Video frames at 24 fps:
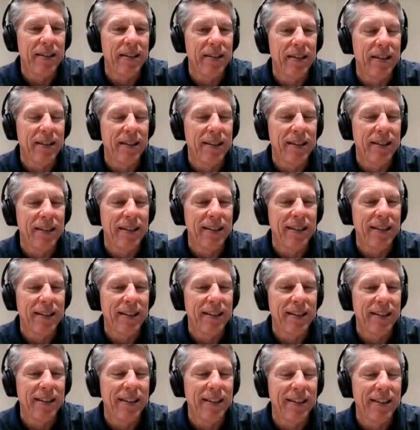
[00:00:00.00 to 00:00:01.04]

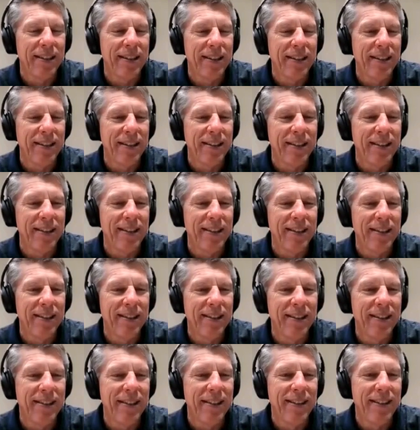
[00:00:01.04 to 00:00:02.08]

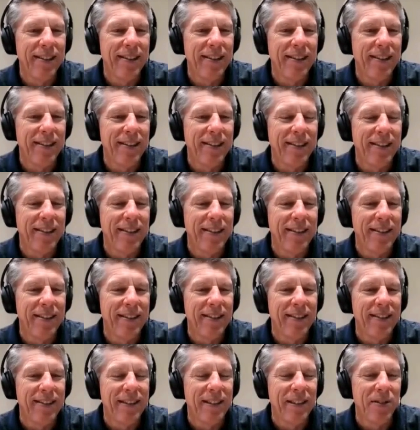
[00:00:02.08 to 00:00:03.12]
No words are spoken by the person on screen.